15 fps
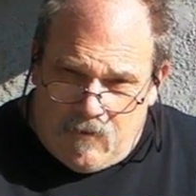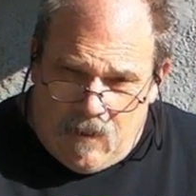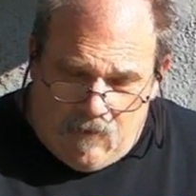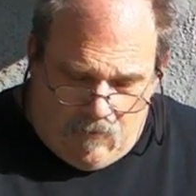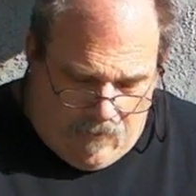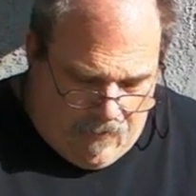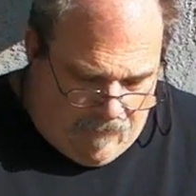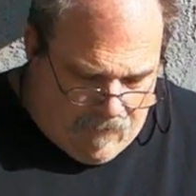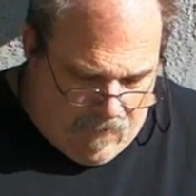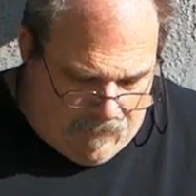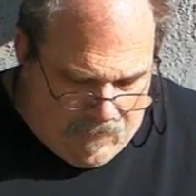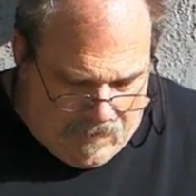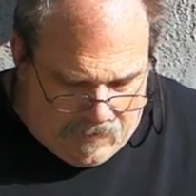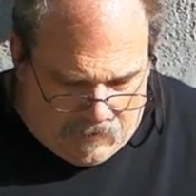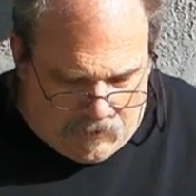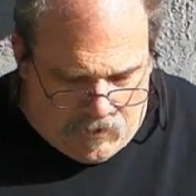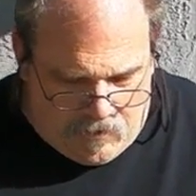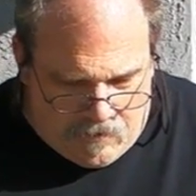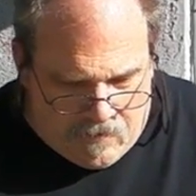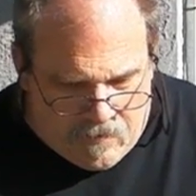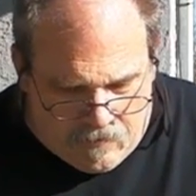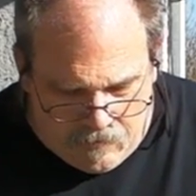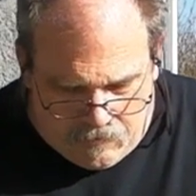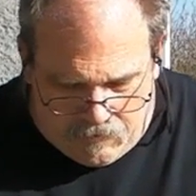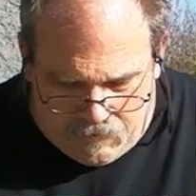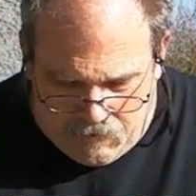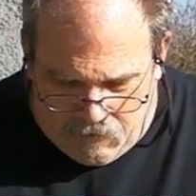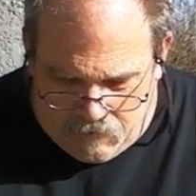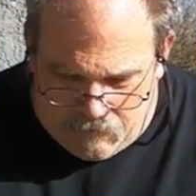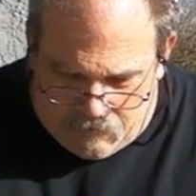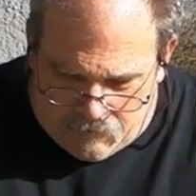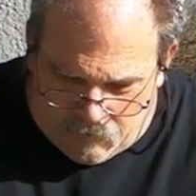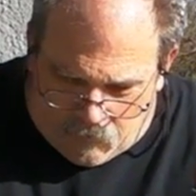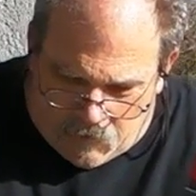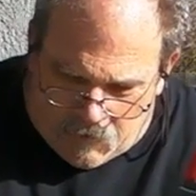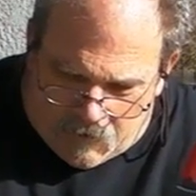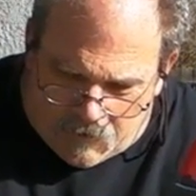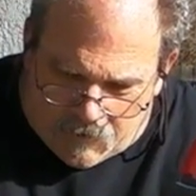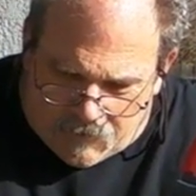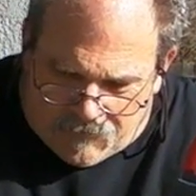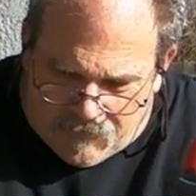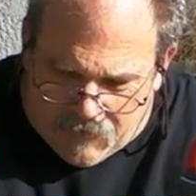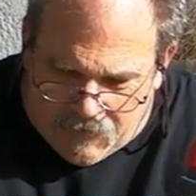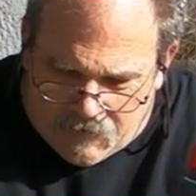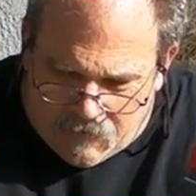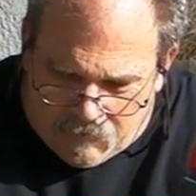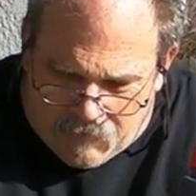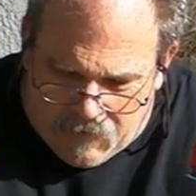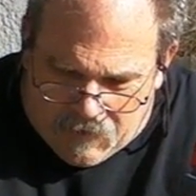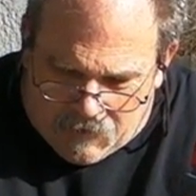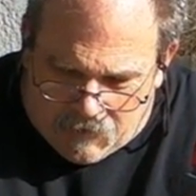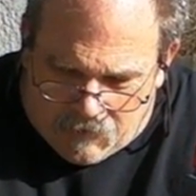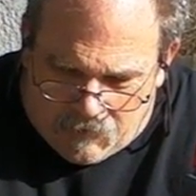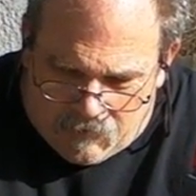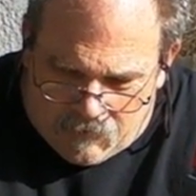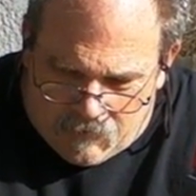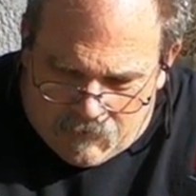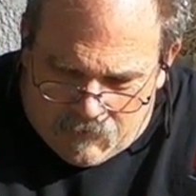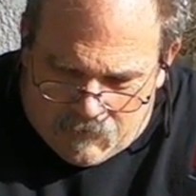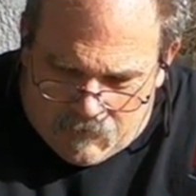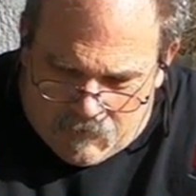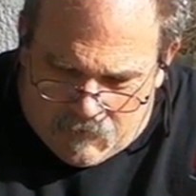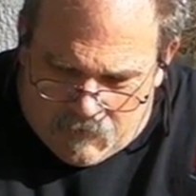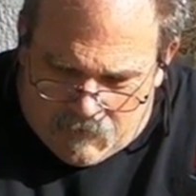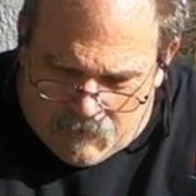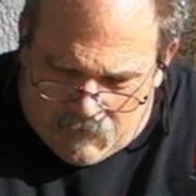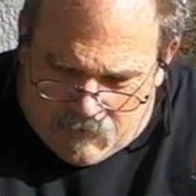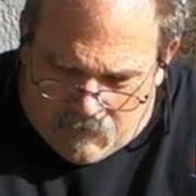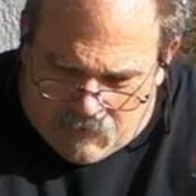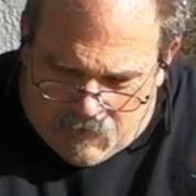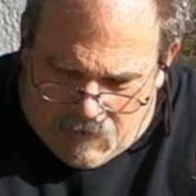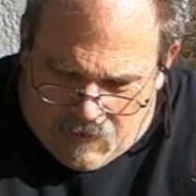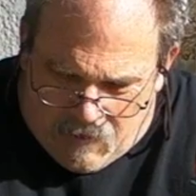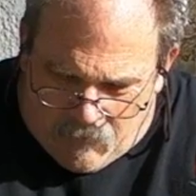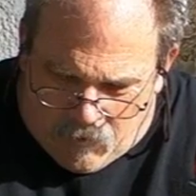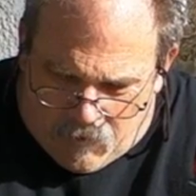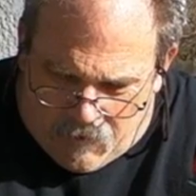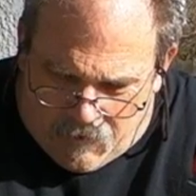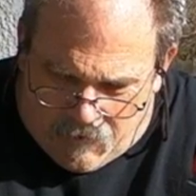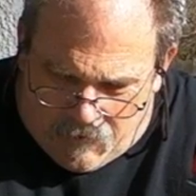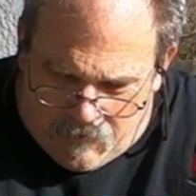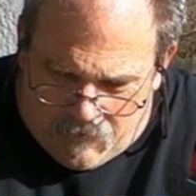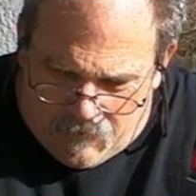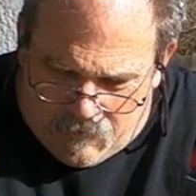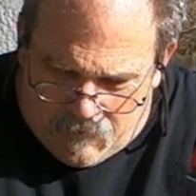I don't have my panel turned into the sun, so we're going to just face the panel camera here.